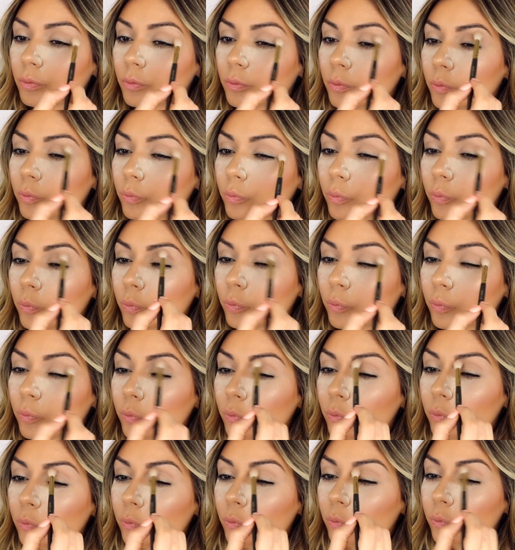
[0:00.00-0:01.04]

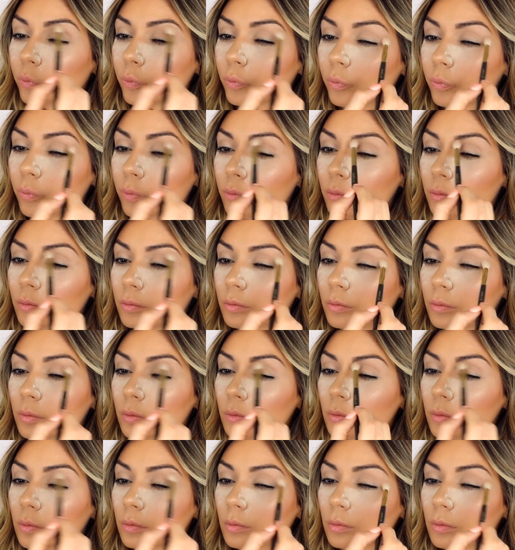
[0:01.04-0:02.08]

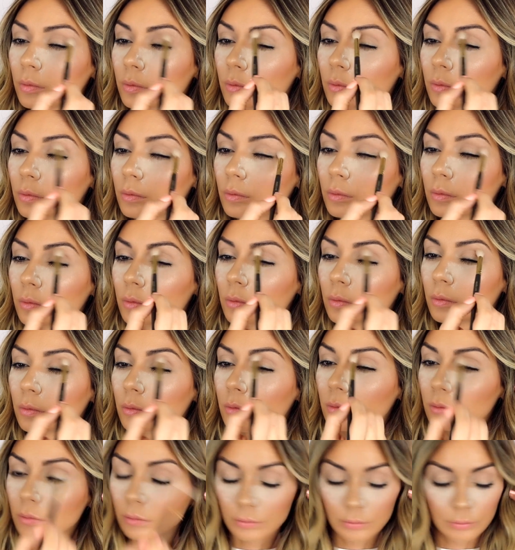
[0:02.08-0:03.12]

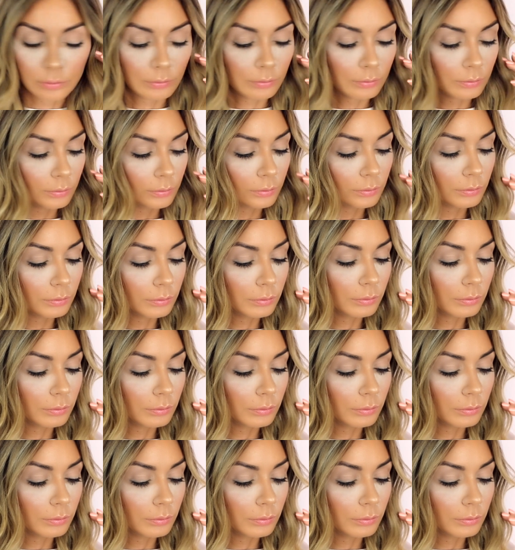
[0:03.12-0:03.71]
(no one is talking)